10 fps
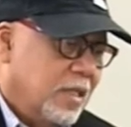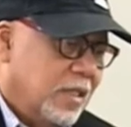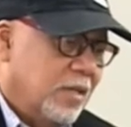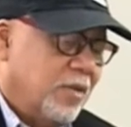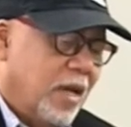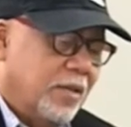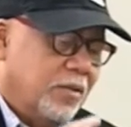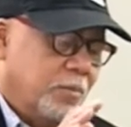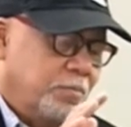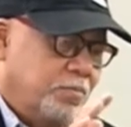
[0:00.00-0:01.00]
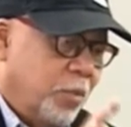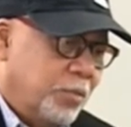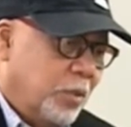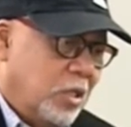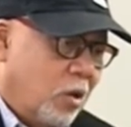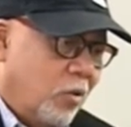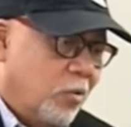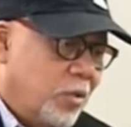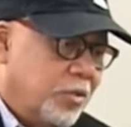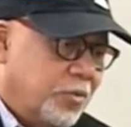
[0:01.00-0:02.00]
they've got the what we call the
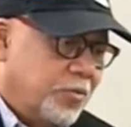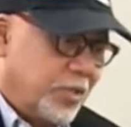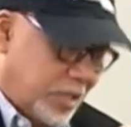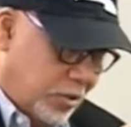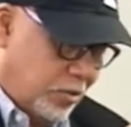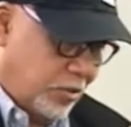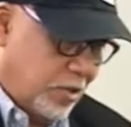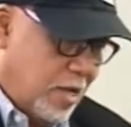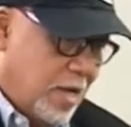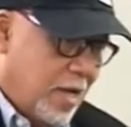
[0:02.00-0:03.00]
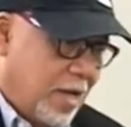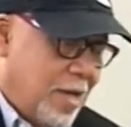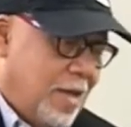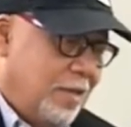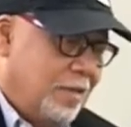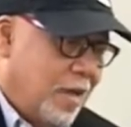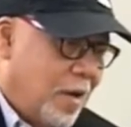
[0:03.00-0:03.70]
winter freeze. And